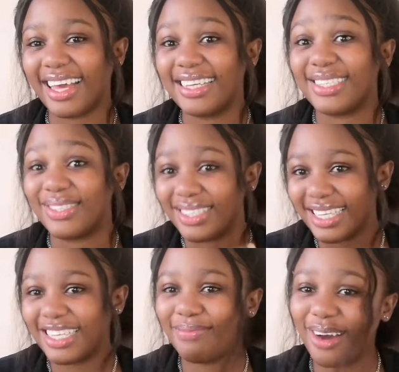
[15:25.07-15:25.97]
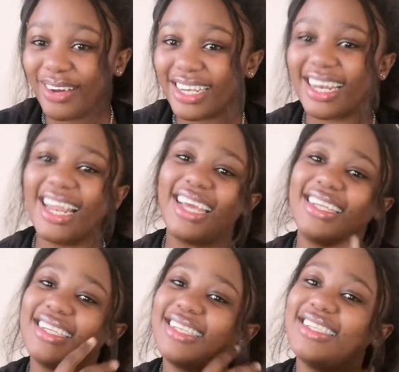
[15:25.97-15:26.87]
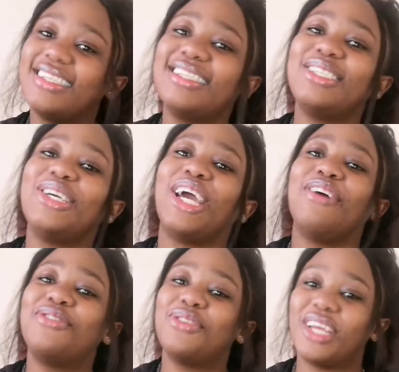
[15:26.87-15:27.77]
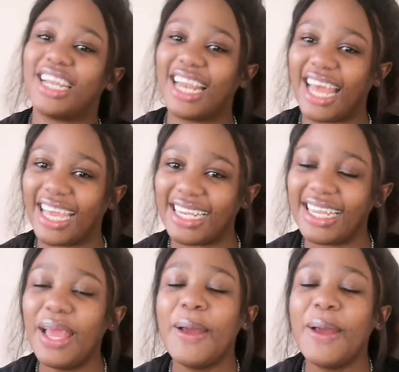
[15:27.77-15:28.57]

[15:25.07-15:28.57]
guys, you start to incline, you have to incline.